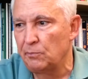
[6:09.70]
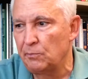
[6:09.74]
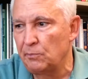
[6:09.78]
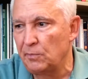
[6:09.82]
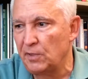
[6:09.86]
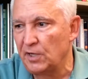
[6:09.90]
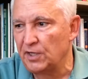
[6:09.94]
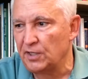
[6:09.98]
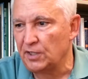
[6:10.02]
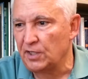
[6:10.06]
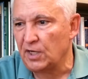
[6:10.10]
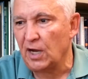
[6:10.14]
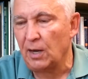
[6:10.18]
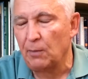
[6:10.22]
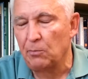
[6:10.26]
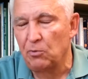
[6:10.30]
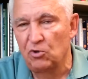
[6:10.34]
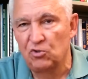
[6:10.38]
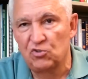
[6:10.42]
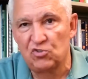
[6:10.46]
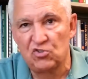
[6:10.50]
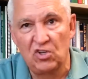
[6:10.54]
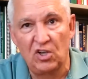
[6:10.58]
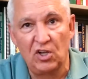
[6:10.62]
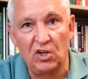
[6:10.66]
in Cabo
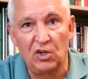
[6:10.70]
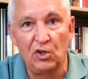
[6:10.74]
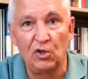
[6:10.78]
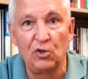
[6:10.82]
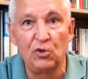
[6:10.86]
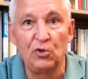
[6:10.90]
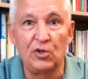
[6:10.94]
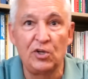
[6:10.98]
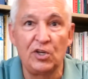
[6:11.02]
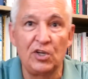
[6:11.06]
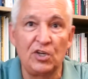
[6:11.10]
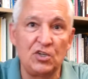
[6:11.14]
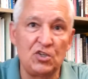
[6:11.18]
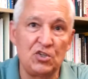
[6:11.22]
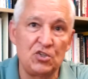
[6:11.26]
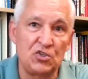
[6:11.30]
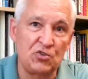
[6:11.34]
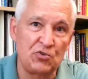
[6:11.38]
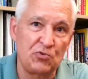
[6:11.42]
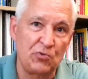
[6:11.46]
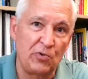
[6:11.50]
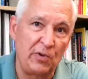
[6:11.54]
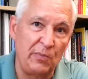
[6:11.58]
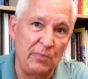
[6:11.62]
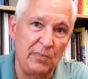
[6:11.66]
San
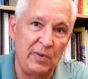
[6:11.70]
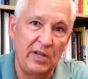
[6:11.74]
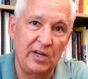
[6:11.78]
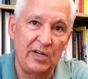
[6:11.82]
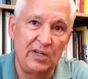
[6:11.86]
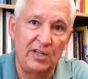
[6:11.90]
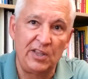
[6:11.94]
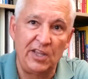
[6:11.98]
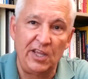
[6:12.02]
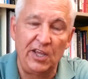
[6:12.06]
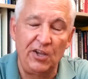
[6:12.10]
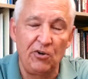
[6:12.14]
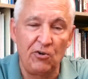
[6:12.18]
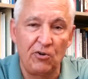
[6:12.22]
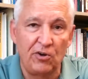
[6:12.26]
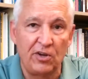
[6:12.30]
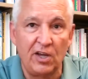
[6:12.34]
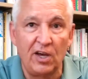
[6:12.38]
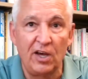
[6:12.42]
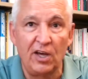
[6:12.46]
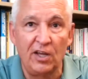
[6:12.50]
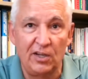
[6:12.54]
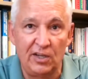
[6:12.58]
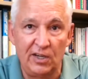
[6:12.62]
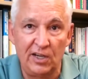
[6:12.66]
Lucas. We've been at the
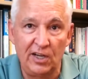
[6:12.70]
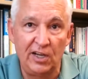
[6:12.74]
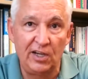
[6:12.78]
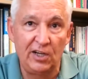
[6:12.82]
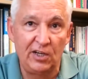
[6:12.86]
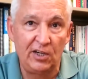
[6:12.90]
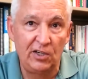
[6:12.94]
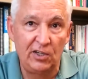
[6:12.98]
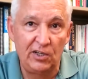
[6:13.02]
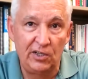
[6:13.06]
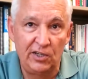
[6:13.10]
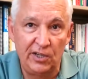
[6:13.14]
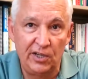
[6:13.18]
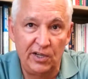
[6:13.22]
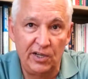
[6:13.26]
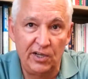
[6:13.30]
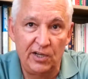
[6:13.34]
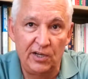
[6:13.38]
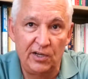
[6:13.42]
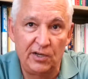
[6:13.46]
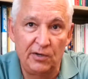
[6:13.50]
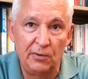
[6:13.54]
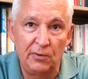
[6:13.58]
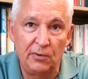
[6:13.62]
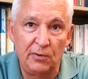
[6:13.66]
Intercontinental
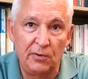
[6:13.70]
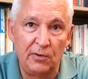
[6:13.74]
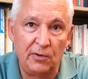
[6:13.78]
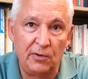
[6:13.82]
in